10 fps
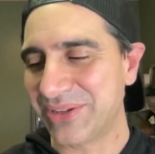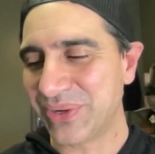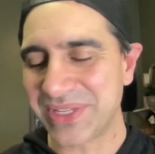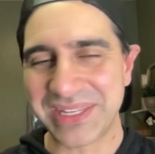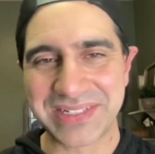
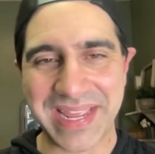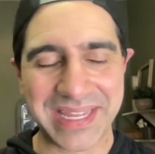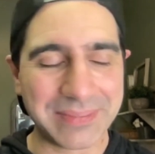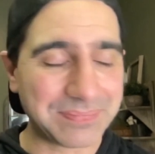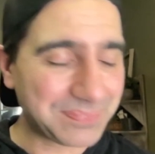cookie
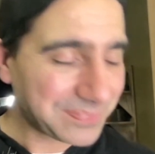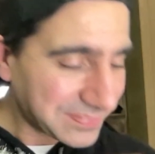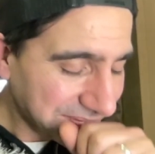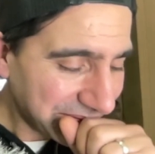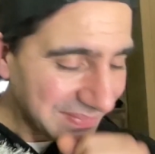taken.
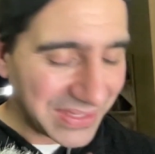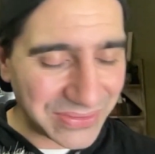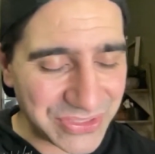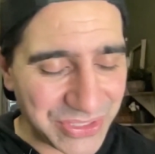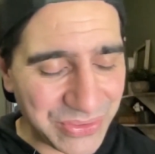
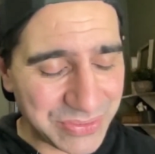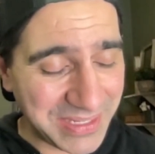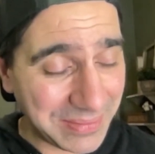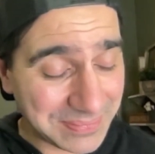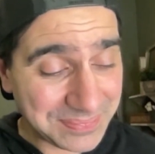Excuse
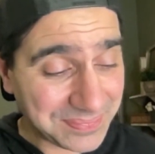me,